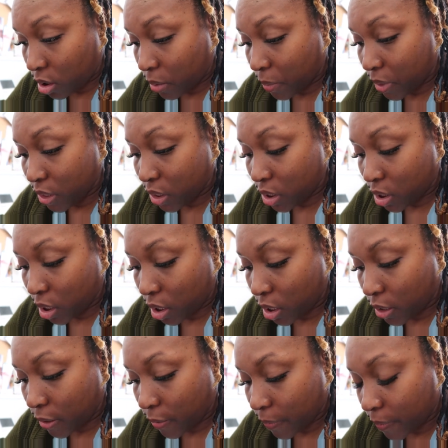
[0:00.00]
Let me
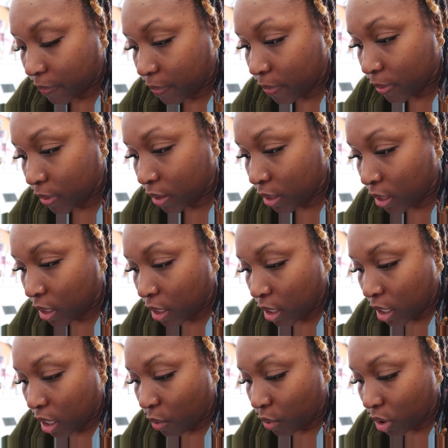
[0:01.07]
see.
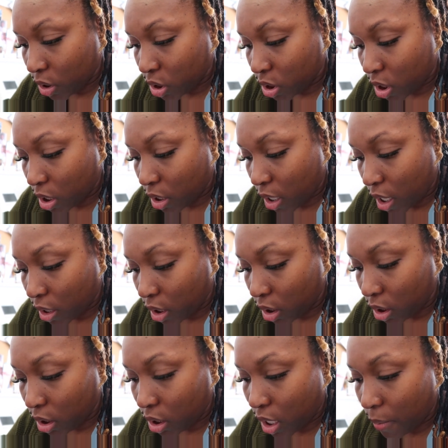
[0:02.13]
I wanna show y'all the
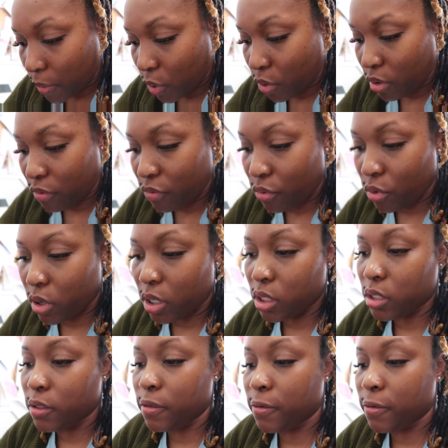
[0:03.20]
look I'm going for.